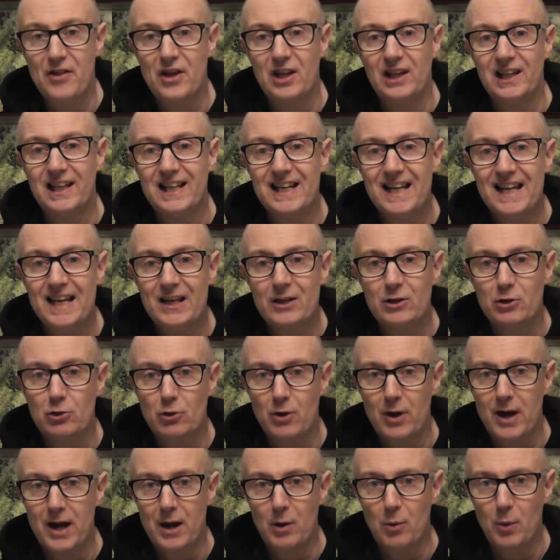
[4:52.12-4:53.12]
that Lenine
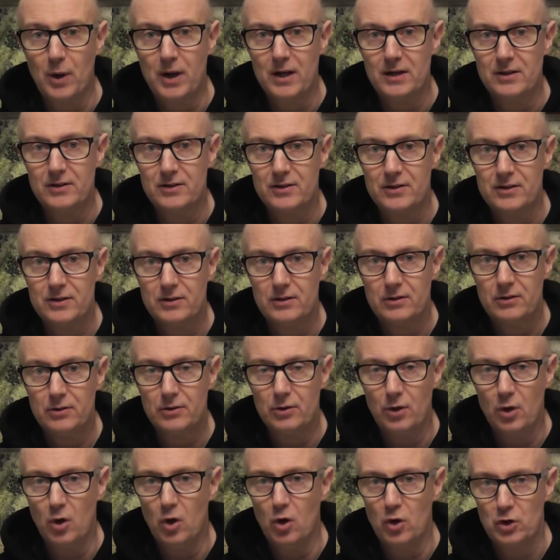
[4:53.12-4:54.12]
Greywind
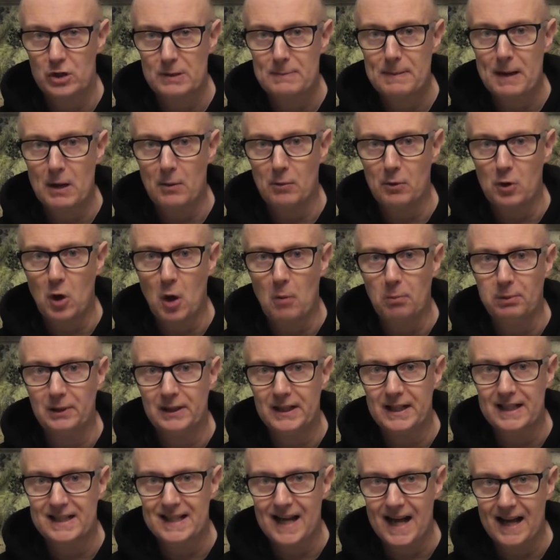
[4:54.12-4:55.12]
knows about
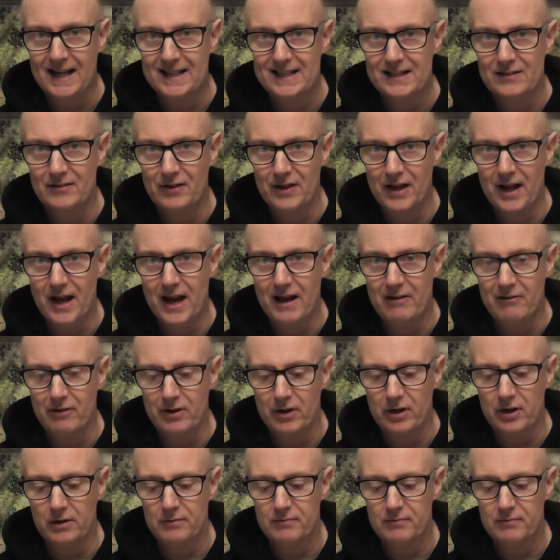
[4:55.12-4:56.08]
goblin attacks in the area.